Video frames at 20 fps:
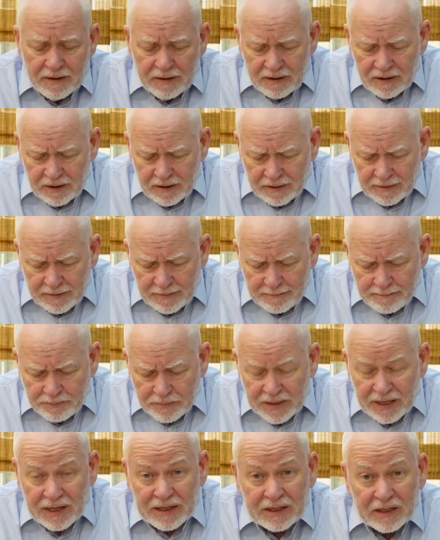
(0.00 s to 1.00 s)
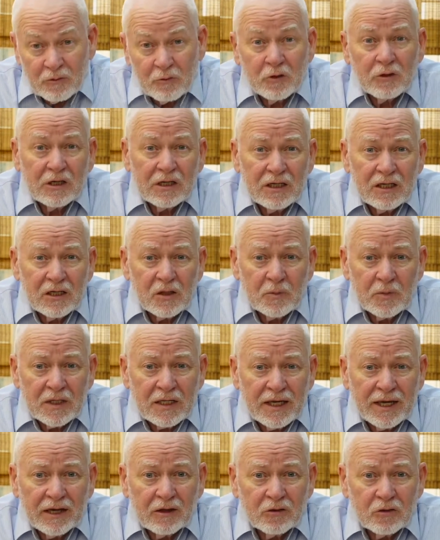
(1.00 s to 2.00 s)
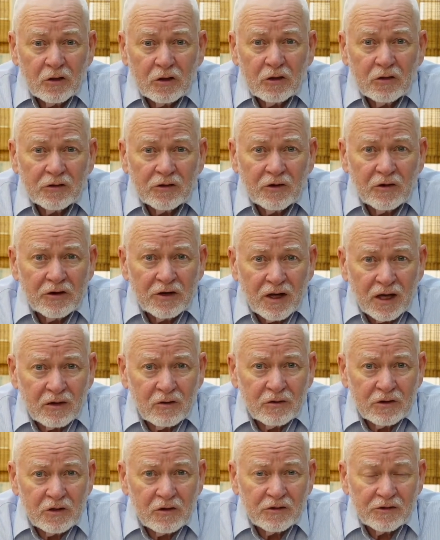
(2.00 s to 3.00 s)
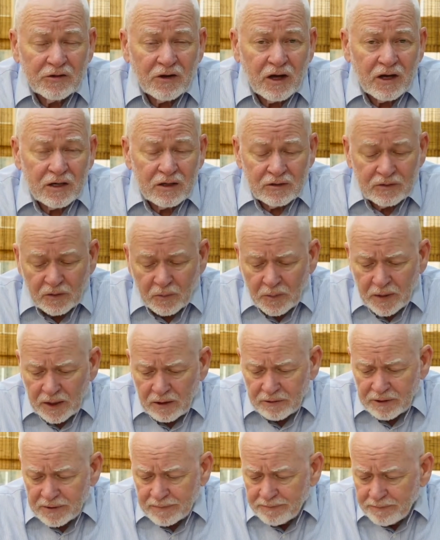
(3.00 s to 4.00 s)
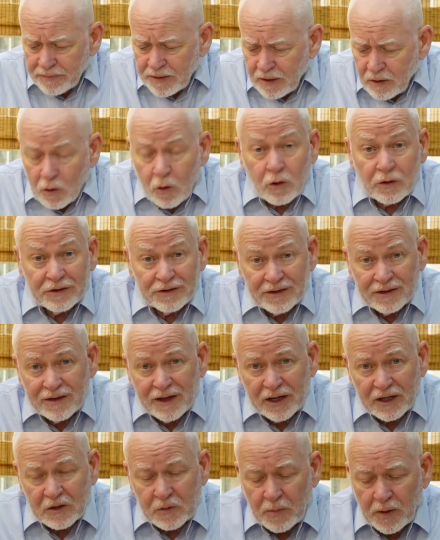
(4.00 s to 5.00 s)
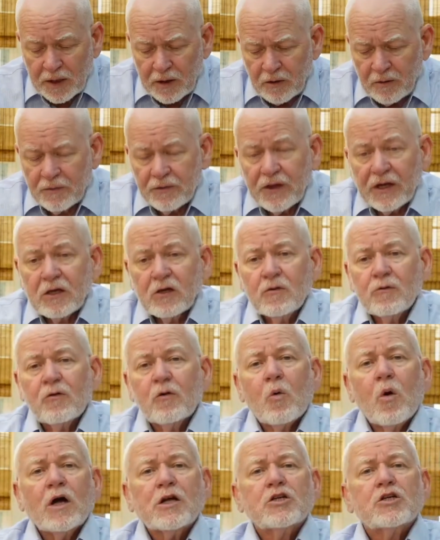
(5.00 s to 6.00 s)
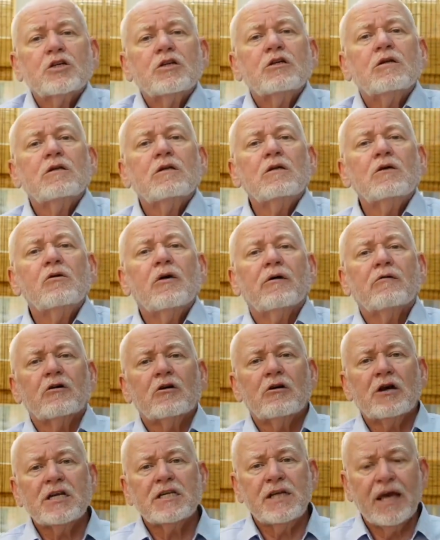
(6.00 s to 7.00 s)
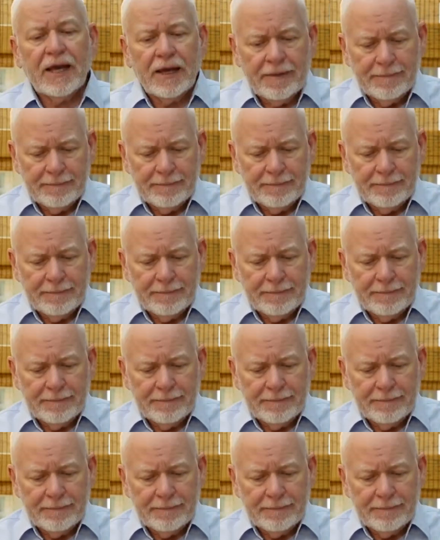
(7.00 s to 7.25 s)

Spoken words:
And they really need to be countered because they're not on your side as a parent or as a taxpayer. Thank you for watching. You have a great day.